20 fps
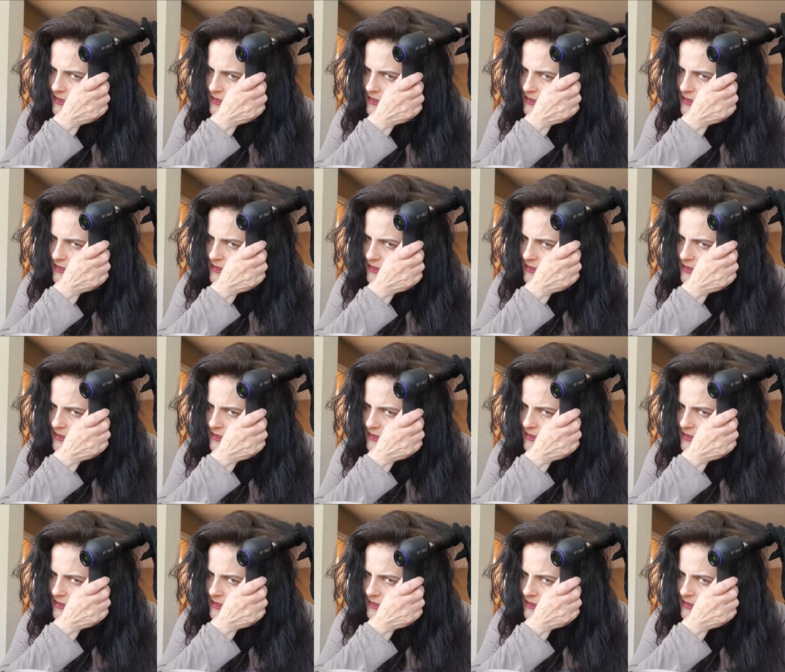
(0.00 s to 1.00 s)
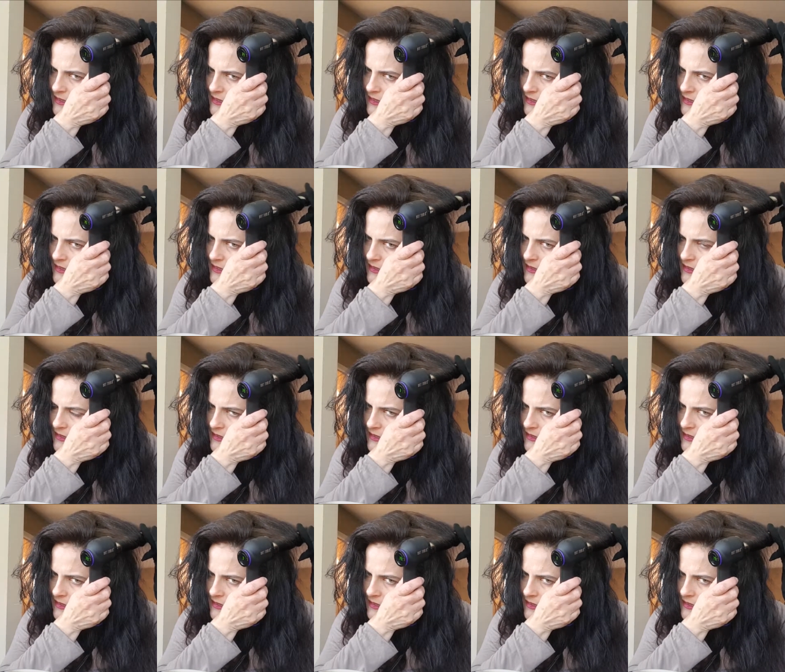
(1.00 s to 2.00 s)

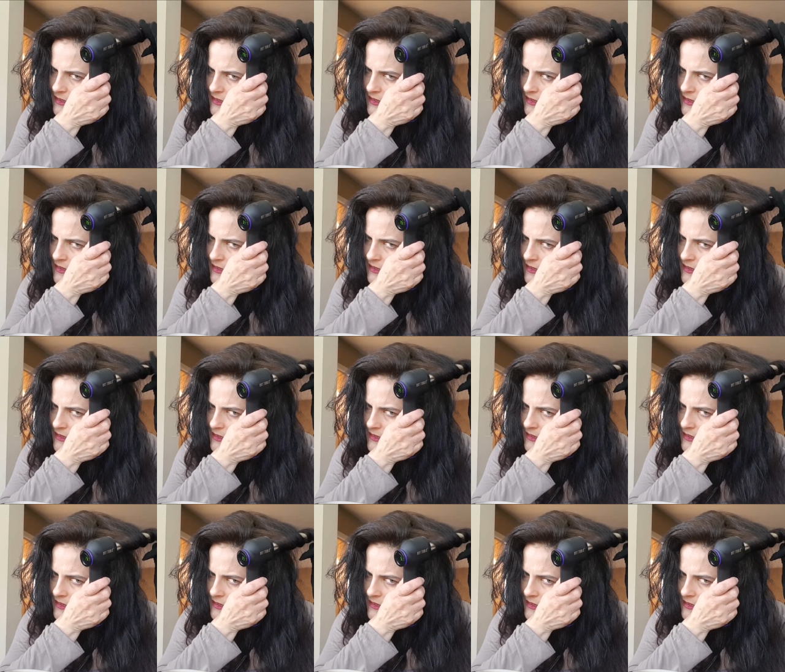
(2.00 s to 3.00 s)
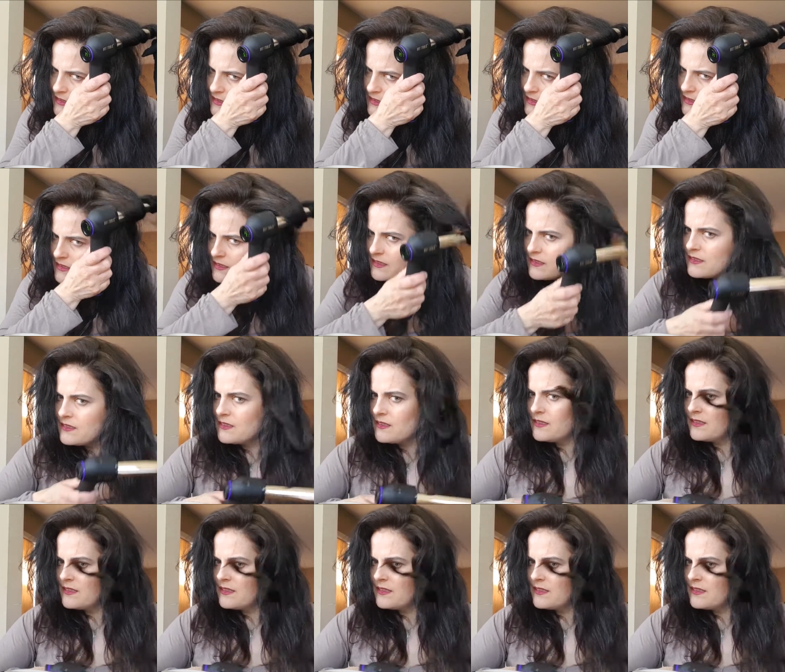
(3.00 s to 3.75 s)
(no one is talking)